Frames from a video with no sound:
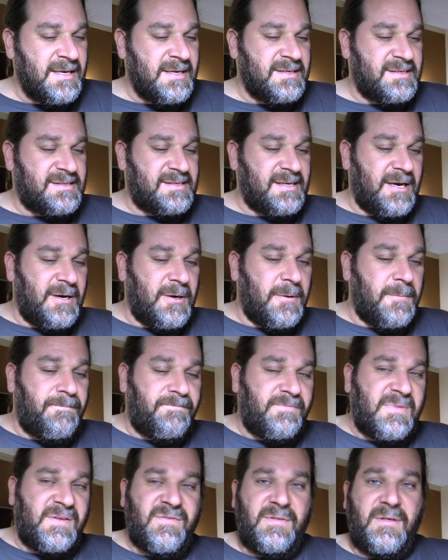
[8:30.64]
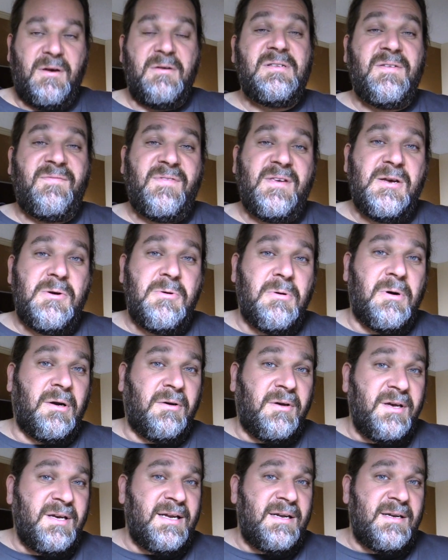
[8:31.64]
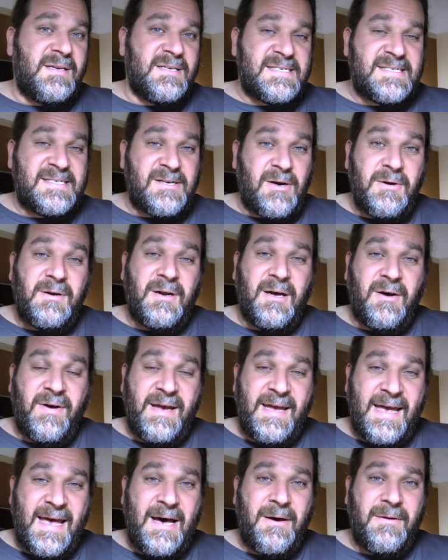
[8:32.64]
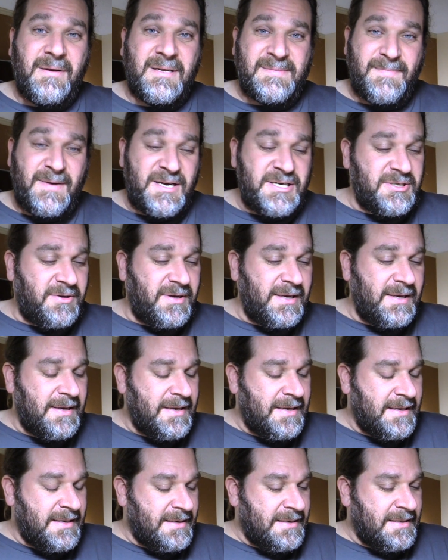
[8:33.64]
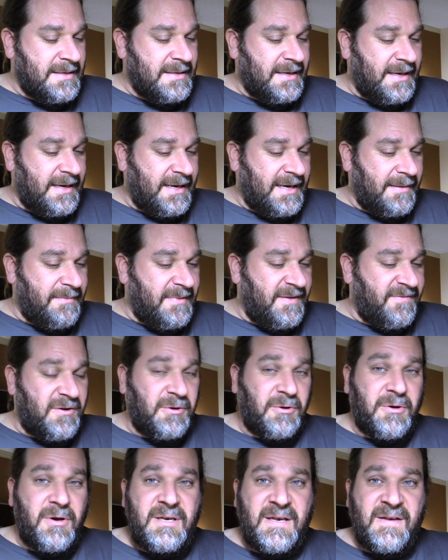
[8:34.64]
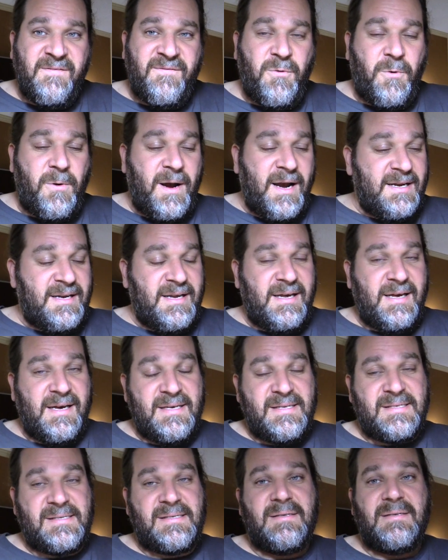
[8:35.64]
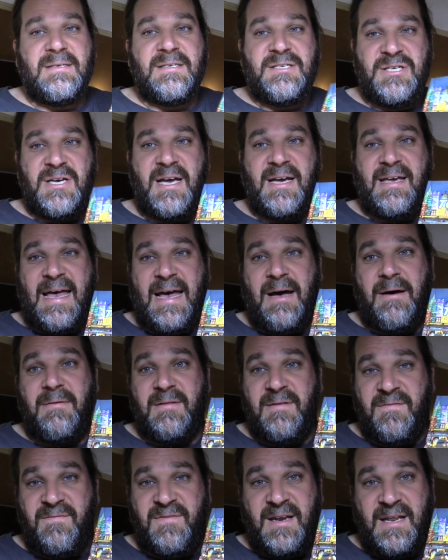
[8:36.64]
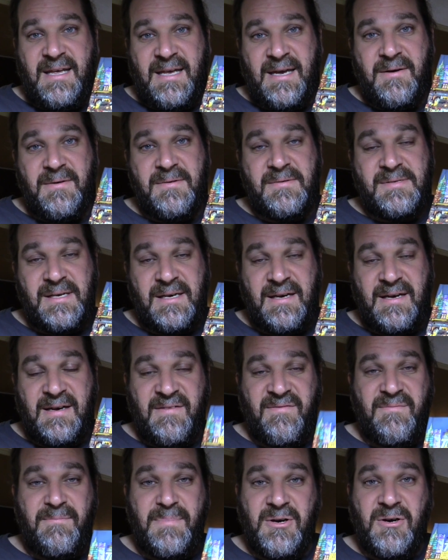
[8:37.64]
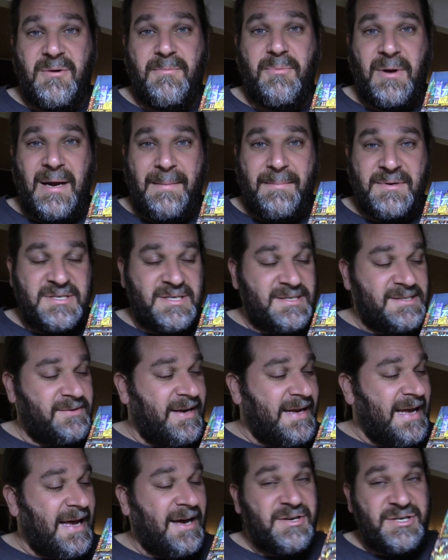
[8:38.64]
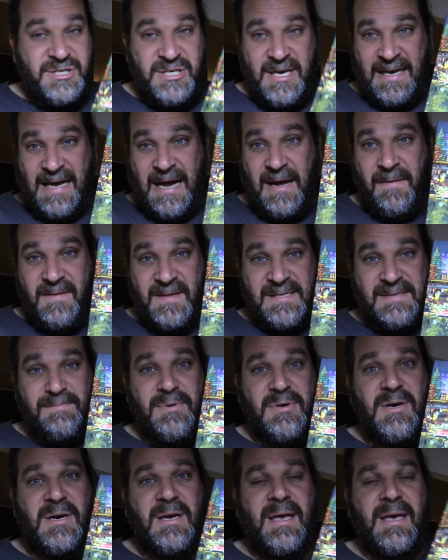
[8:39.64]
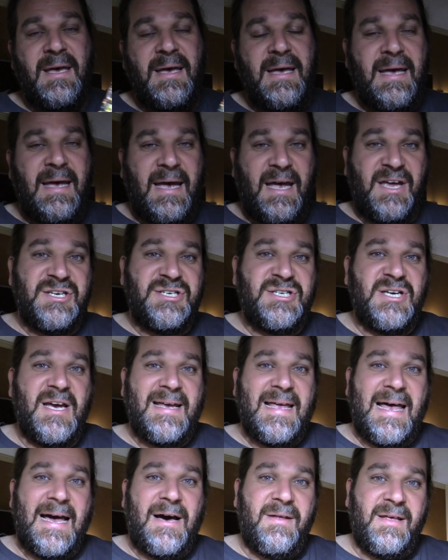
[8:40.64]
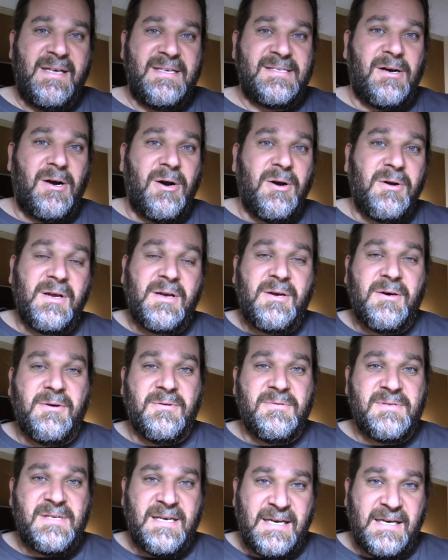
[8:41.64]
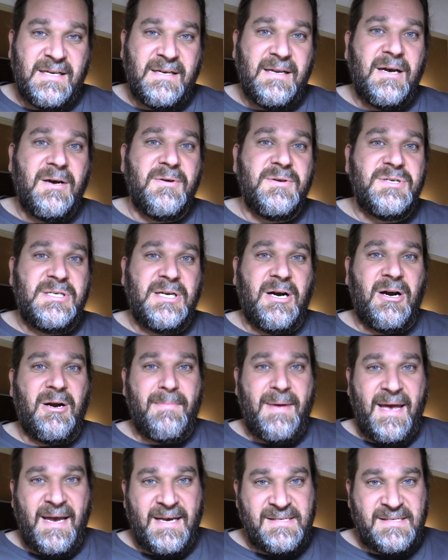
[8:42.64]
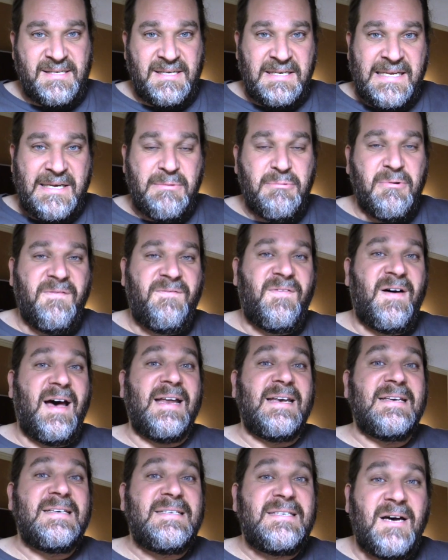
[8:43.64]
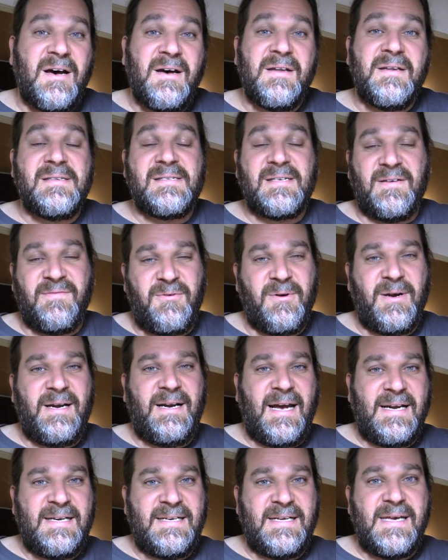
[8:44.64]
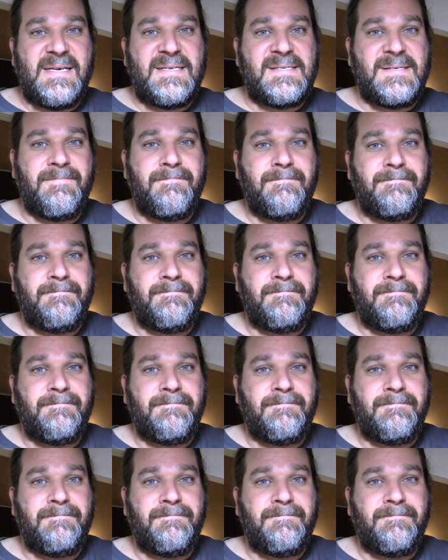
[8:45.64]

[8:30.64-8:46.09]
So for those of you who are looking to start a layout, especially, if you're looking for ideas, check out the videos of Bill Bramlage's layout, check out this book, and check out his articles in OGR magazine. You will find tons of great ideas.